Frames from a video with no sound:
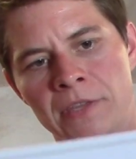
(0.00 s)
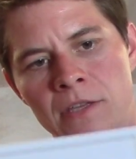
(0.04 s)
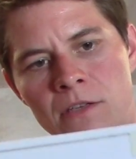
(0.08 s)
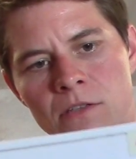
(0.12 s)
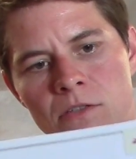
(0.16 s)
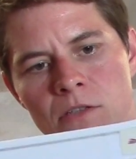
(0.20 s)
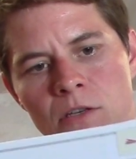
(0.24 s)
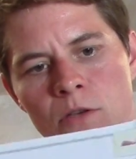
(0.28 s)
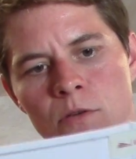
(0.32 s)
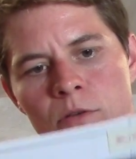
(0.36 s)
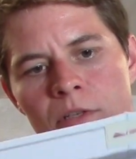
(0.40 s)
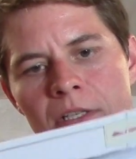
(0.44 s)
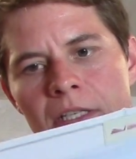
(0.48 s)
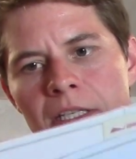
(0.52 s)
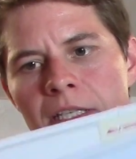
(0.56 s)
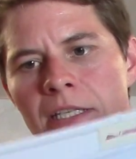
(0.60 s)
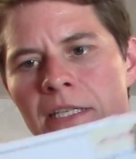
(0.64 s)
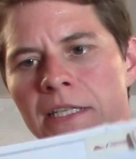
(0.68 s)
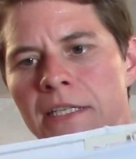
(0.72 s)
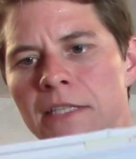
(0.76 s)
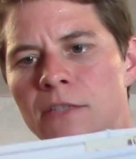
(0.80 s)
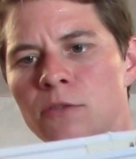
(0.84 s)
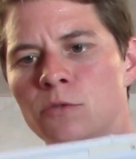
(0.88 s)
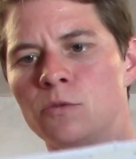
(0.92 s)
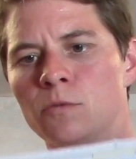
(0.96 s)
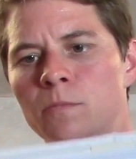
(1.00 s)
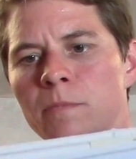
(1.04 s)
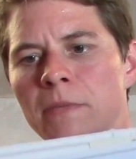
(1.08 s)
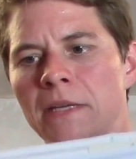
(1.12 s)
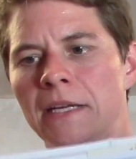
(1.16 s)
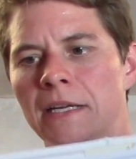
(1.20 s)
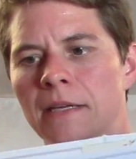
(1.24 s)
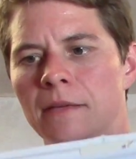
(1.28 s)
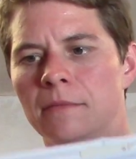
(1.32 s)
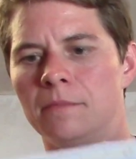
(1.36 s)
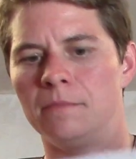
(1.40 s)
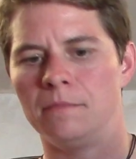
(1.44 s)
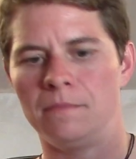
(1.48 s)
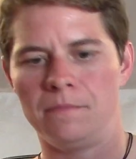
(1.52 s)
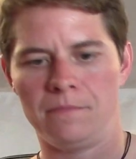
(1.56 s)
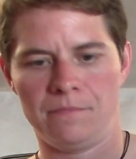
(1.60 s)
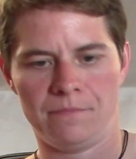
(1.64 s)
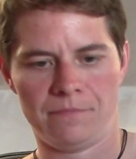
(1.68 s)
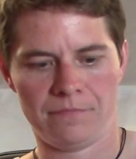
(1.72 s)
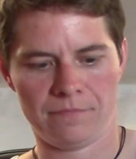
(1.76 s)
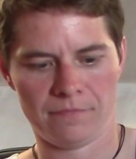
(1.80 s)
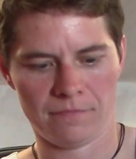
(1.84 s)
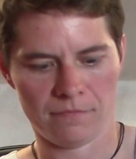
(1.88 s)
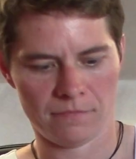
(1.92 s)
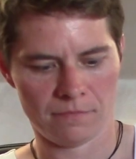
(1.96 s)
So a little bit
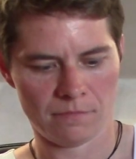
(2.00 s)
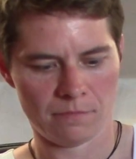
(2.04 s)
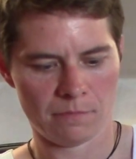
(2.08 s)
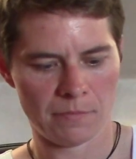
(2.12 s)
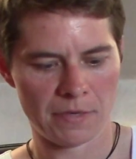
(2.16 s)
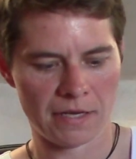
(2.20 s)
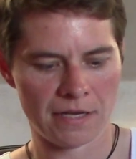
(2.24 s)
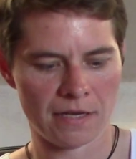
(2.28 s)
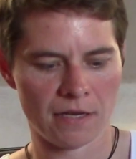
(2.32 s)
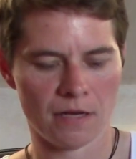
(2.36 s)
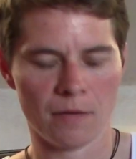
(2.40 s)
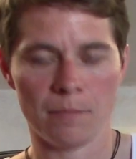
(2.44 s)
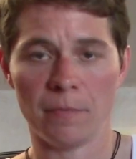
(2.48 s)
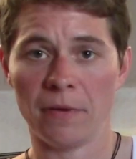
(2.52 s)
bigger,